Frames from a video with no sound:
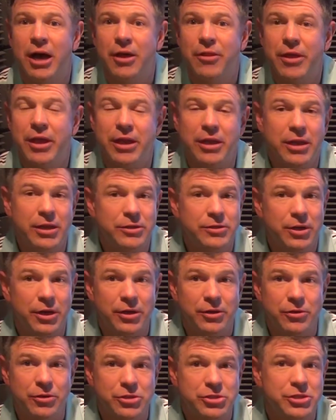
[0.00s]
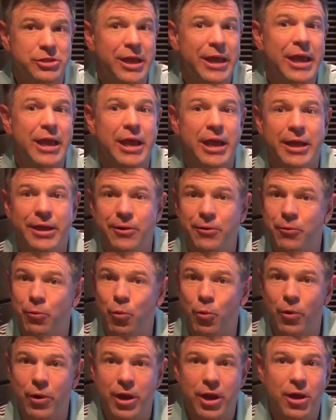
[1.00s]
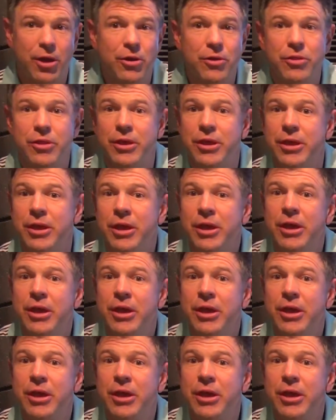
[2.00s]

They need to understand where the